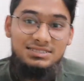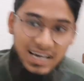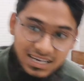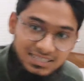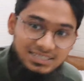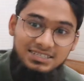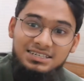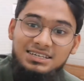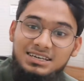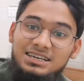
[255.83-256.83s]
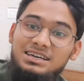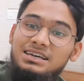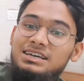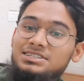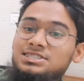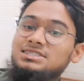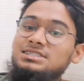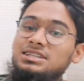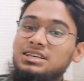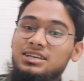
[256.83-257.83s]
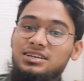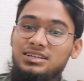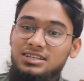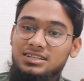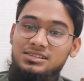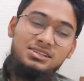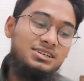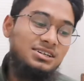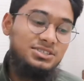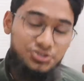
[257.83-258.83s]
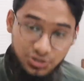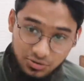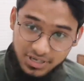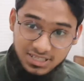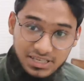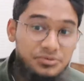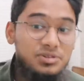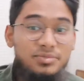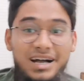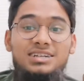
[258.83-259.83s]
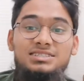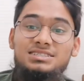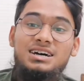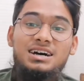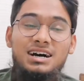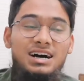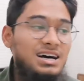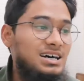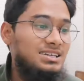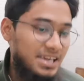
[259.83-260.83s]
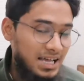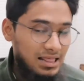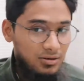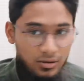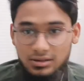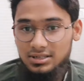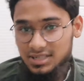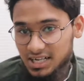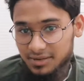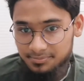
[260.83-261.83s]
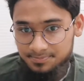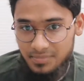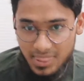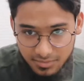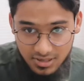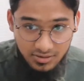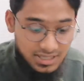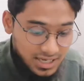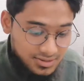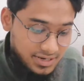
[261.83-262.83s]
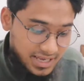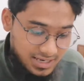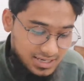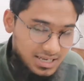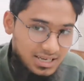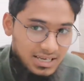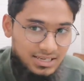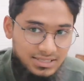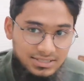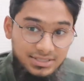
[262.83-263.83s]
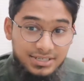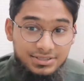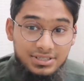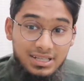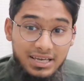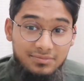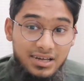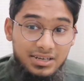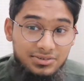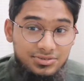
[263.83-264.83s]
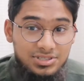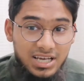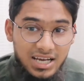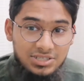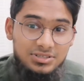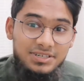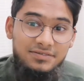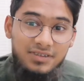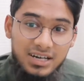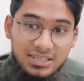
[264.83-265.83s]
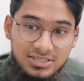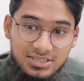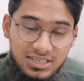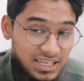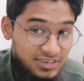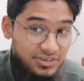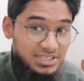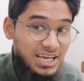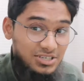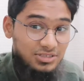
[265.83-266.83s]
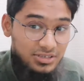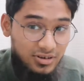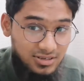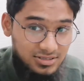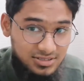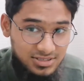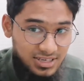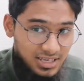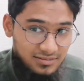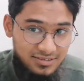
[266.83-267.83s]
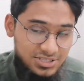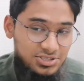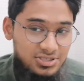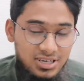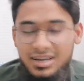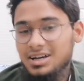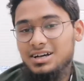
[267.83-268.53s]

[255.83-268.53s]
That is the story central banks tell all the time. But on the other hand, there's claim that interest actually causes inflation.